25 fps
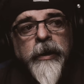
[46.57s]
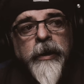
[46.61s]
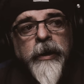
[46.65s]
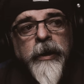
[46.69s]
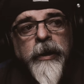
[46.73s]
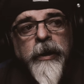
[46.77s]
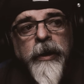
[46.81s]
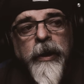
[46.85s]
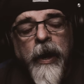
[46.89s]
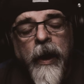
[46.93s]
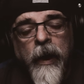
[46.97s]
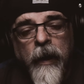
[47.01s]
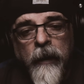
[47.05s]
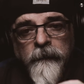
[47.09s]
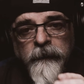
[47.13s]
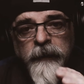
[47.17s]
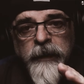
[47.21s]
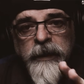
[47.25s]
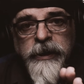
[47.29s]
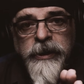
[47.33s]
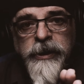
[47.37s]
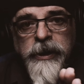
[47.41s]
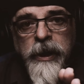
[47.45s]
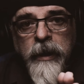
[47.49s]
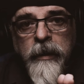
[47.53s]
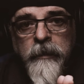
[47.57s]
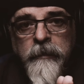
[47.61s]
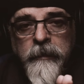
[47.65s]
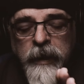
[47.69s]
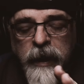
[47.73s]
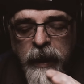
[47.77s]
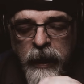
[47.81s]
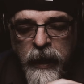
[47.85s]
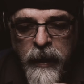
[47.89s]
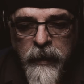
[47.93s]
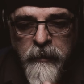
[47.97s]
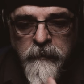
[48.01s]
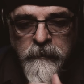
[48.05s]
coffee shop
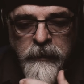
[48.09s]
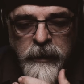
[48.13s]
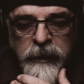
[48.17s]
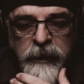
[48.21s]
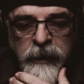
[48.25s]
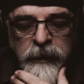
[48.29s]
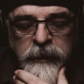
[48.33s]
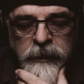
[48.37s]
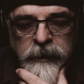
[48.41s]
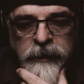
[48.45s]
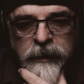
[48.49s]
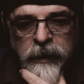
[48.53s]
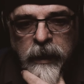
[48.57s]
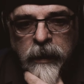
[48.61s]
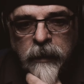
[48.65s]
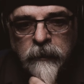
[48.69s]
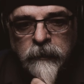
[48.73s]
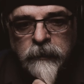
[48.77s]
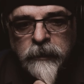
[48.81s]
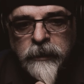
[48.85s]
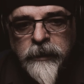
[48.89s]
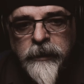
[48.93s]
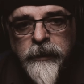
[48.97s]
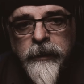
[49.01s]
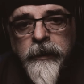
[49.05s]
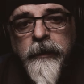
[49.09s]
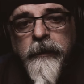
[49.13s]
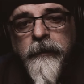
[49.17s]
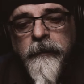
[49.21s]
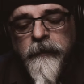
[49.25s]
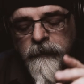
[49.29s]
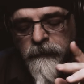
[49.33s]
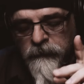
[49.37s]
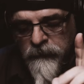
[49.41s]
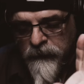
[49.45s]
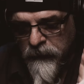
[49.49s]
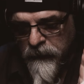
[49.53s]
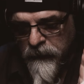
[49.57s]
ambient sounds. Now